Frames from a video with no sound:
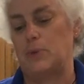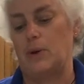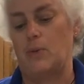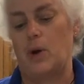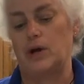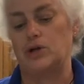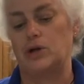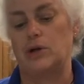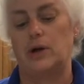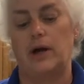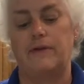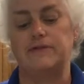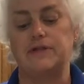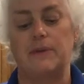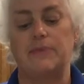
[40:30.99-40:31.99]
we wonder
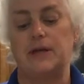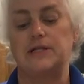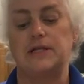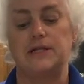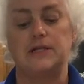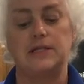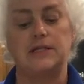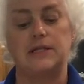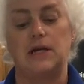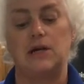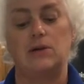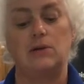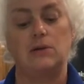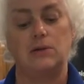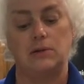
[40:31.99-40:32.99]
if something didn't
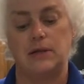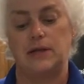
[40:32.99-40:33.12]
seal.